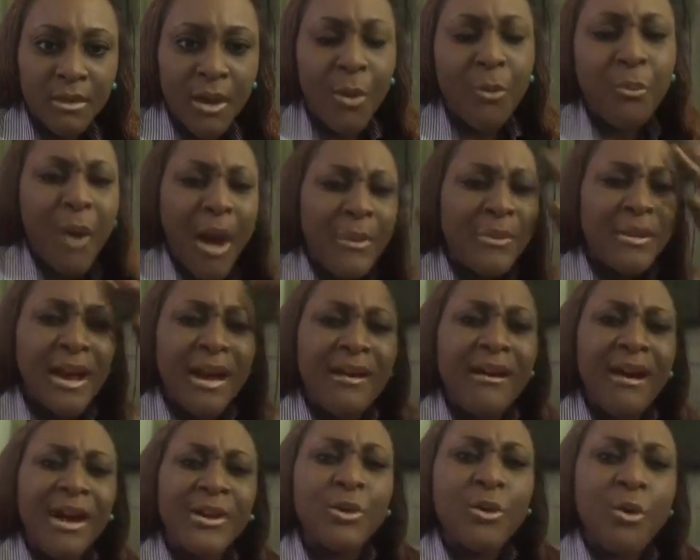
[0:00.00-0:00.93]
Why would a
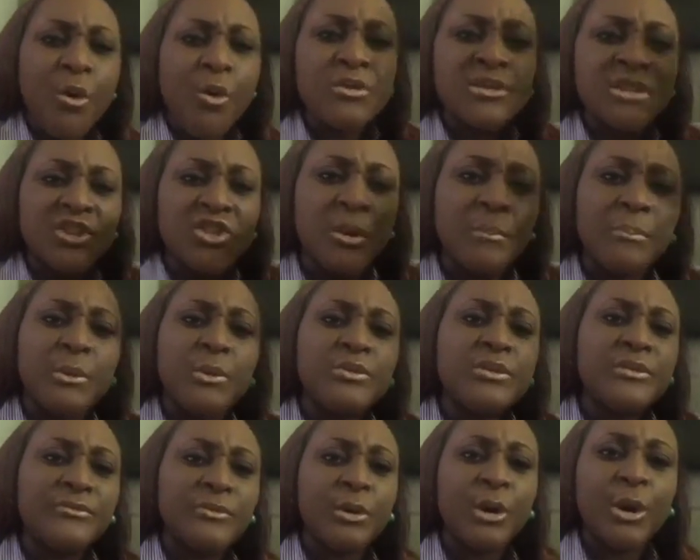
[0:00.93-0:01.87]
God own such a
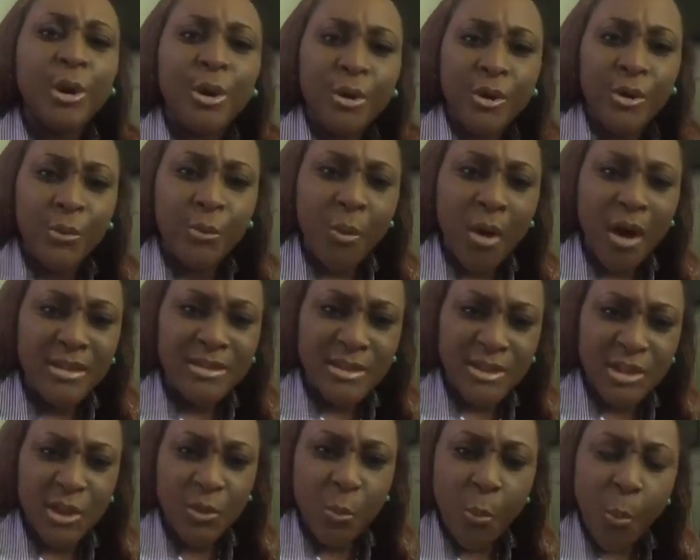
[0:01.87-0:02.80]
beautiful earth want
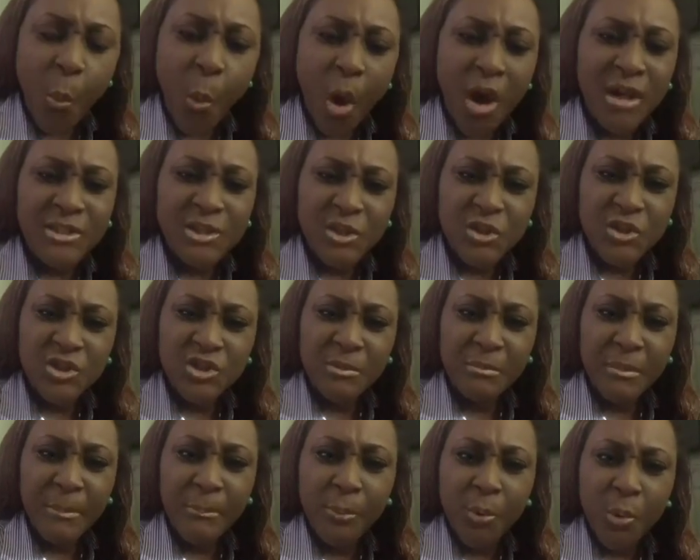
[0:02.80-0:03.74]
us to
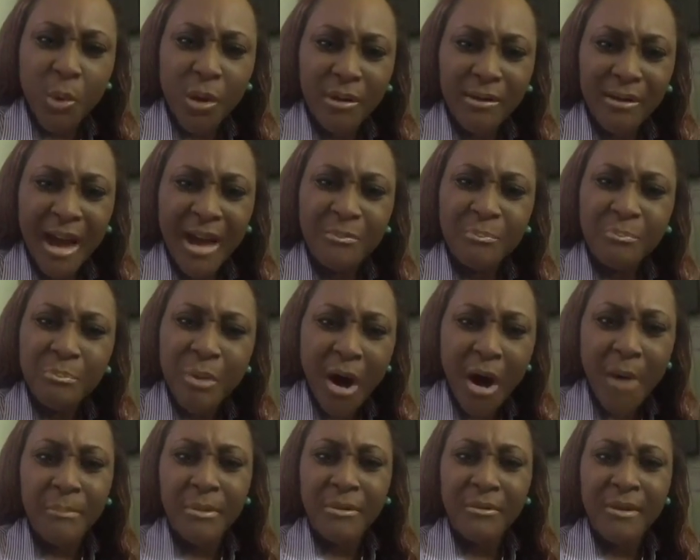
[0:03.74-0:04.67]
be poor and
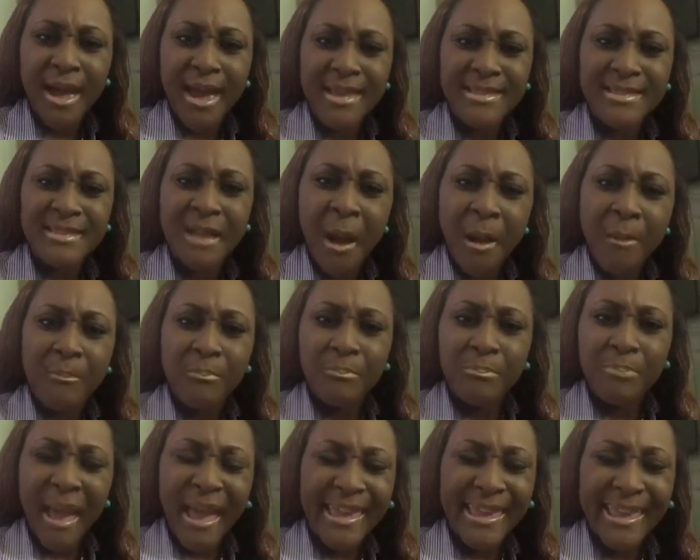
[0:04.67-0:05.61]
pauperized,
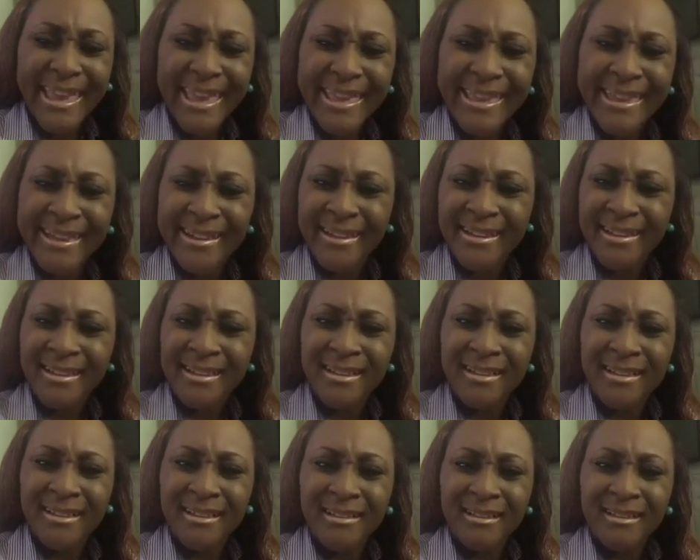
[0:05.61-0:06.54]
begging?
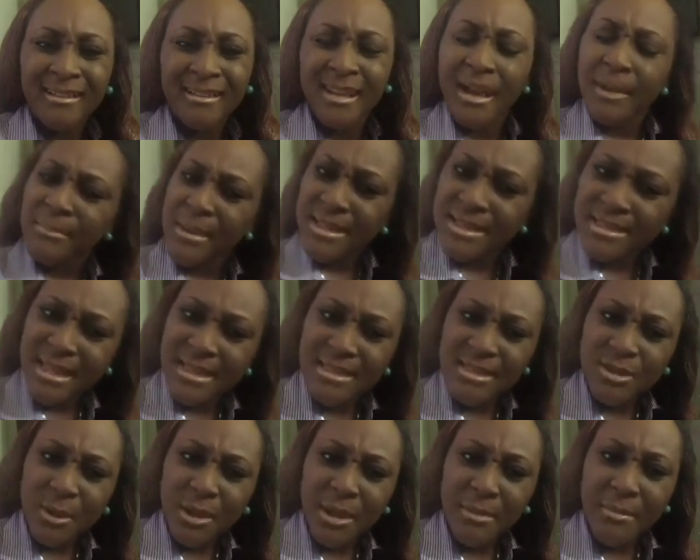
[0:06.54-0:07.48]
That makes
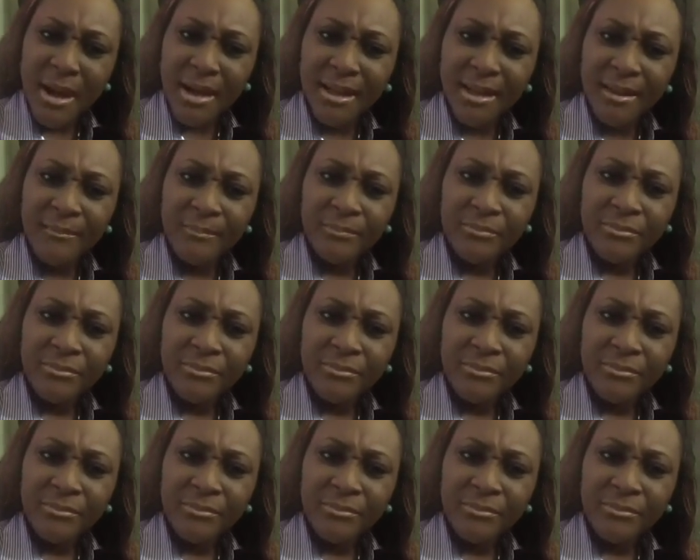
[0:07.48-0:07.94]
sense to anybody?